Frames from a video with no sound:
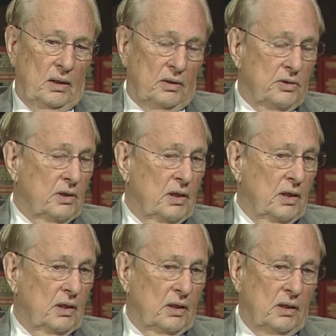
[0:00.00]
And
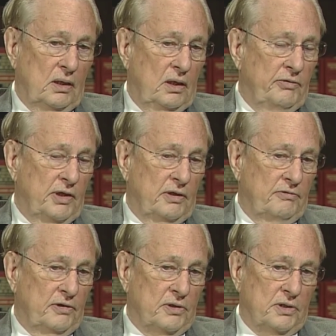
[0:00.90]
starting uh, even in
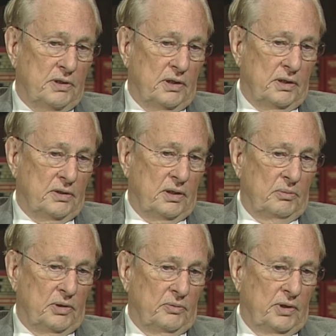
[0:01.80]
the first uh,
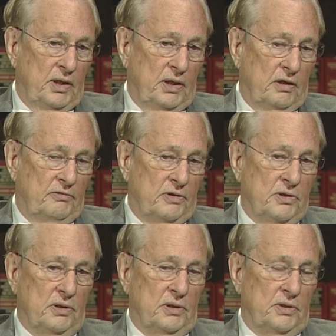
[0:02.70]
summer, we had our
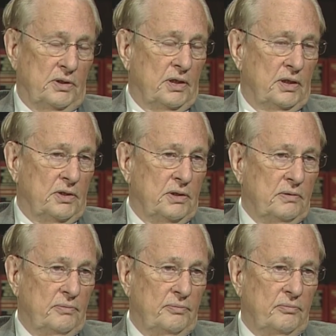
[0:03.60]
first
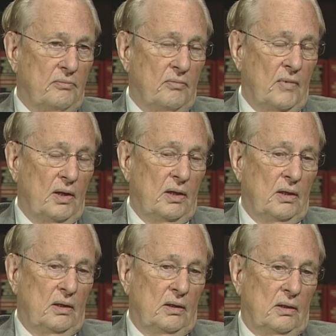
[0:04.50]
solicitation.
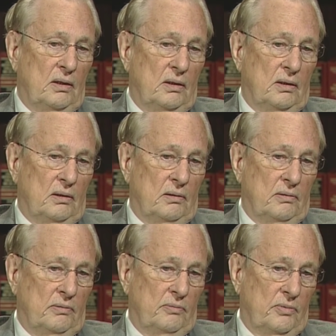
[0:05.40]

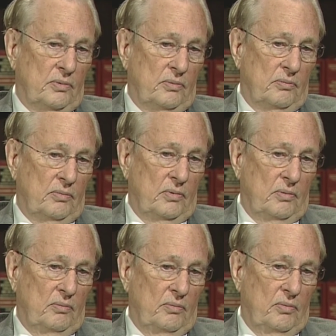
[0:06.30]
Um,
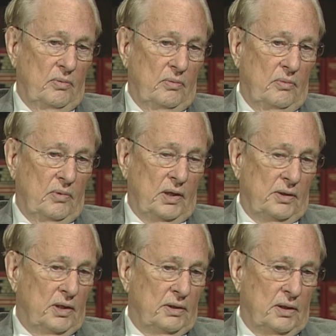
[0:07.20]

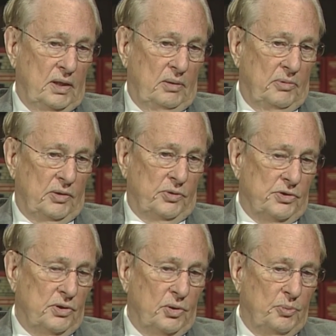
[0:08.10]
at that time, there
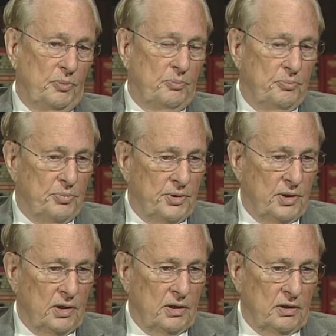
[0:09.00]
was no
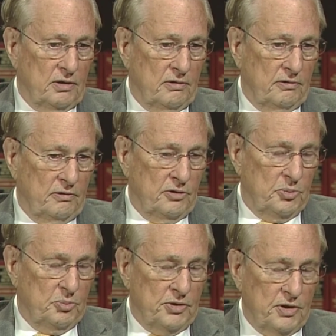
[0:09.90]
particular
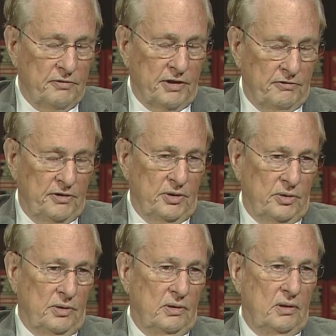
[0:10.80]
specific
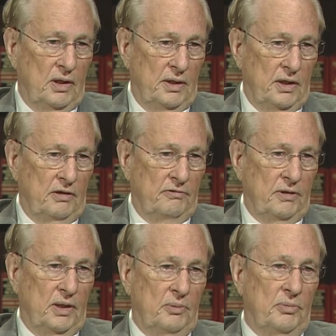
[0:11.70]
field
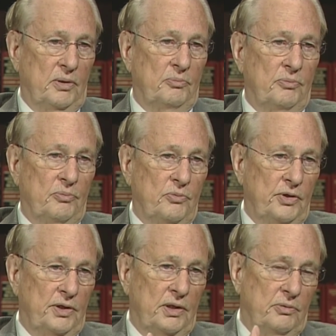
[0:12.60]
identified, but
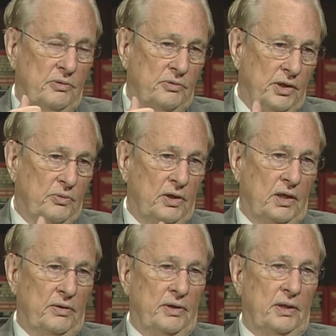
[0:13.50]
we did
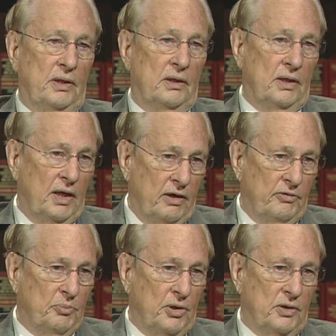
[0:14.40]
require that it
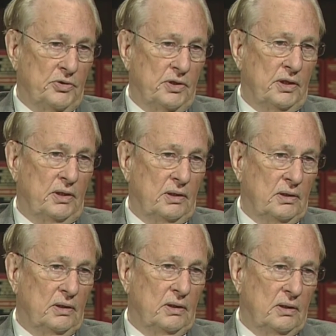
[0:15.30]
have a policy
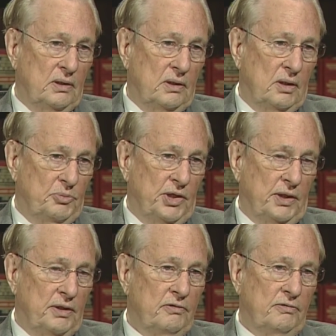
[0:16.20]

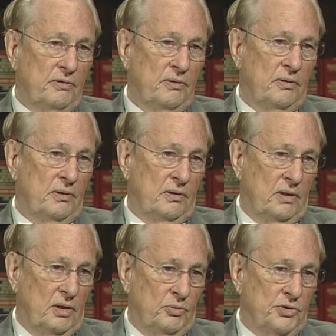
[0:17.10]
objective, uh,
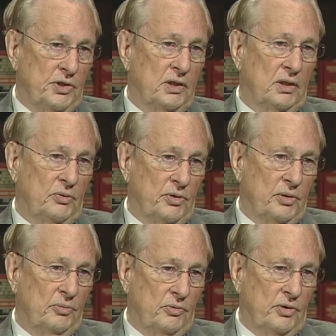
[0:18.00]
that it was dealing
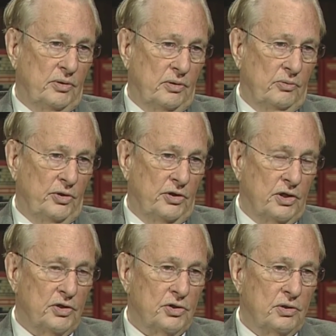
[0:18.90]
with a, with a with
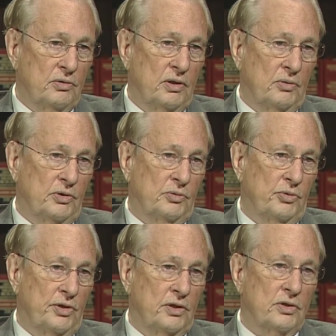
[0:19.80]
an issue that was
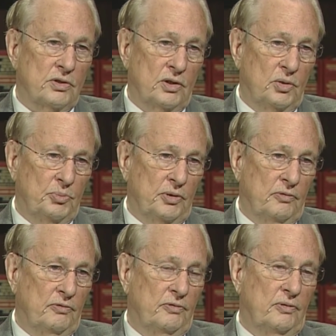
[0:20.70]
within the scope
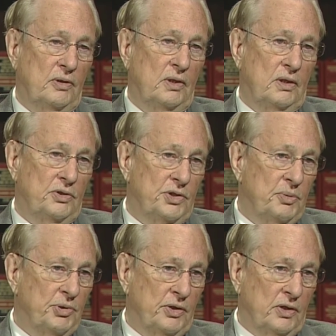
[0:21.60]
of
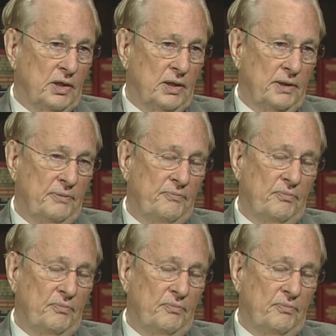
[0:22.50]
GPRI,